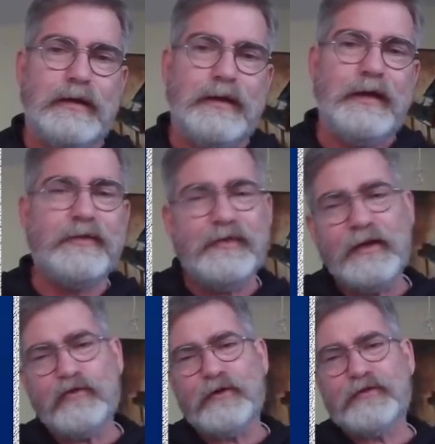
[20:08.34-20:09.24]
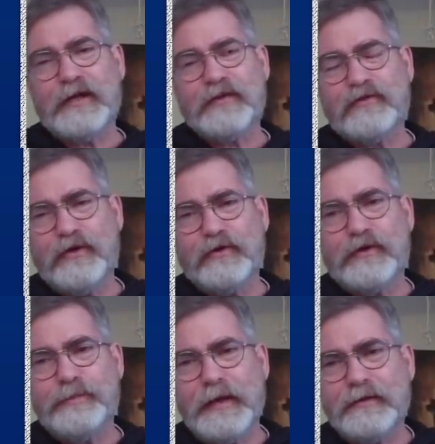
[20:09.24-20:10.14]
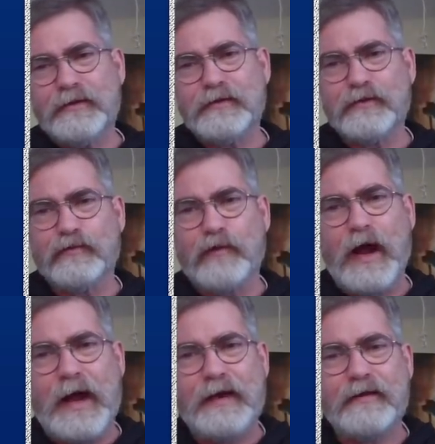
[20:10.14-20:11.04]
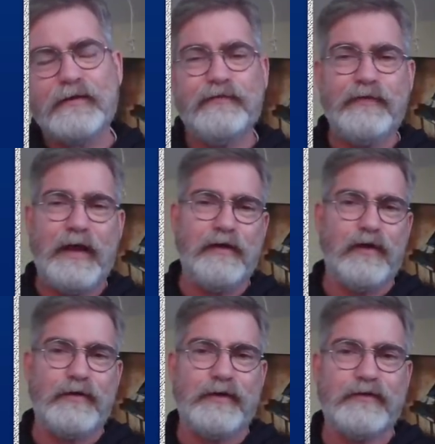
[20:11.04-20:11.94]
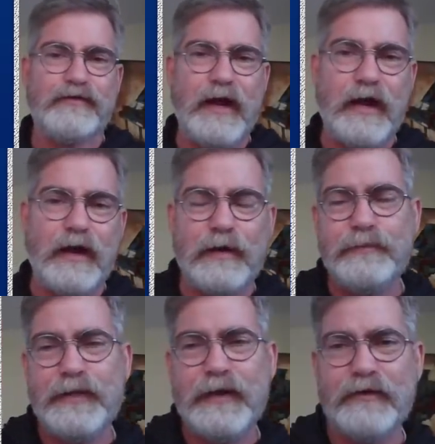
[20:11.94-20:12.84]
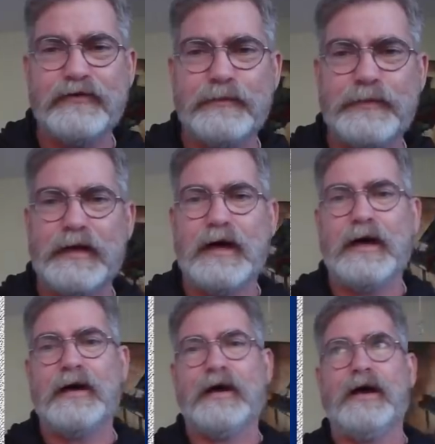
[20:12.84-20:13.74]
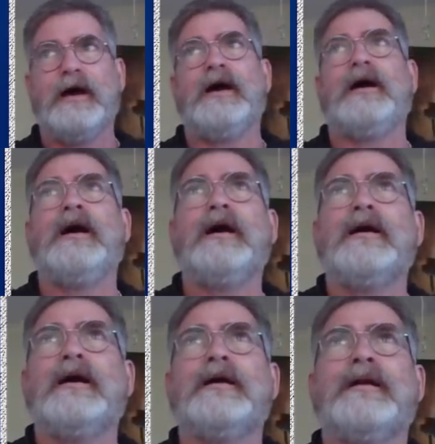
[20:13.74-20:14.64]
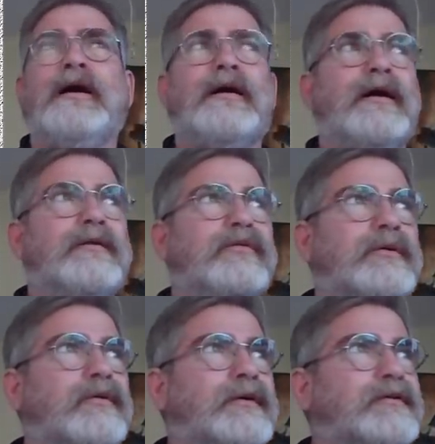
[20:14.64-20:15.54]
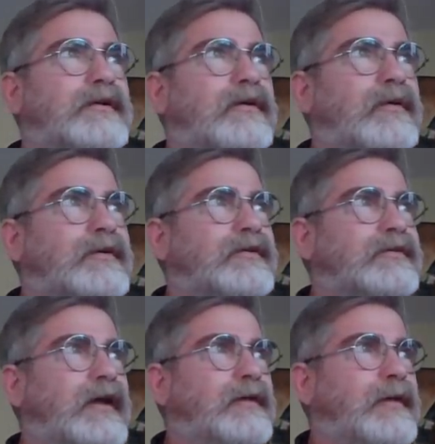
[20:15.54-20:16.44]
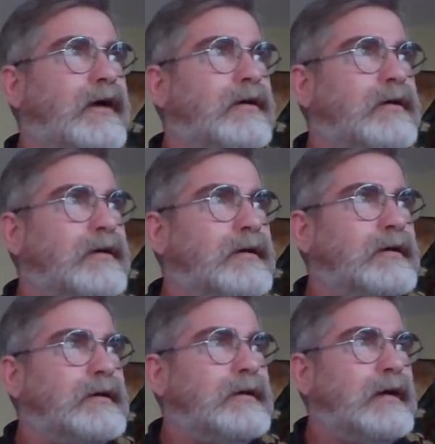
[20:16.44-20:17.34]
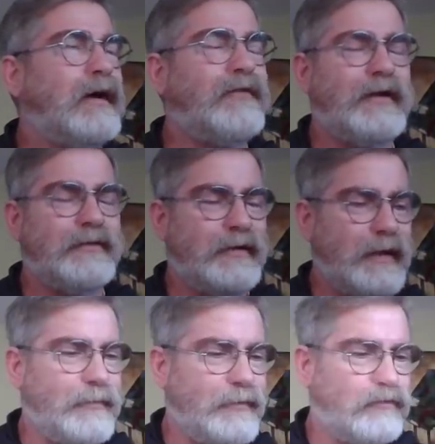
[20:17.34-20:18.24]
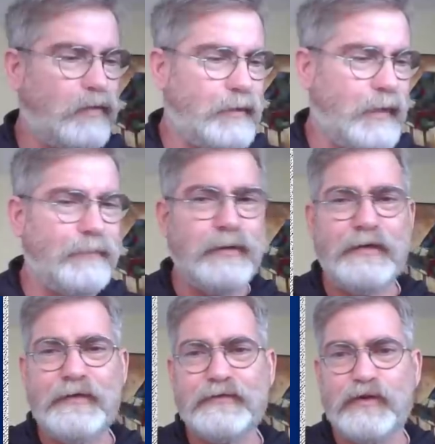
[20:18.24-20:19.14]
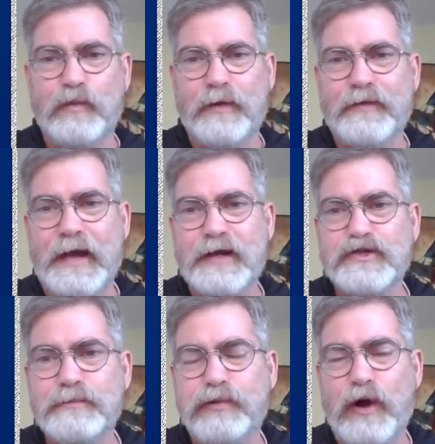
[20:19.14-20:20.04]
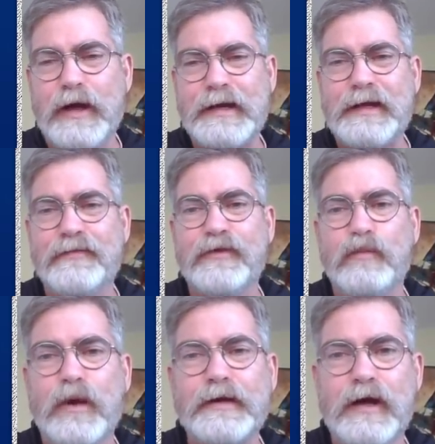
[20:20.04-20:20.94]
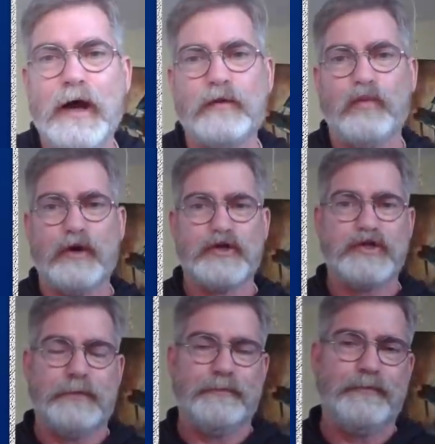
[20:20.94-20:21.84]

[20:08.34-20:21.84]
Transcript: It's interesting, too, depicted to the right, the Pharaoh that is there appears to be, uh, uh, uh, uh not, uh, what, is what is his name now? I forget the name of this one. I believe he's the one that actually brought in the one God worship,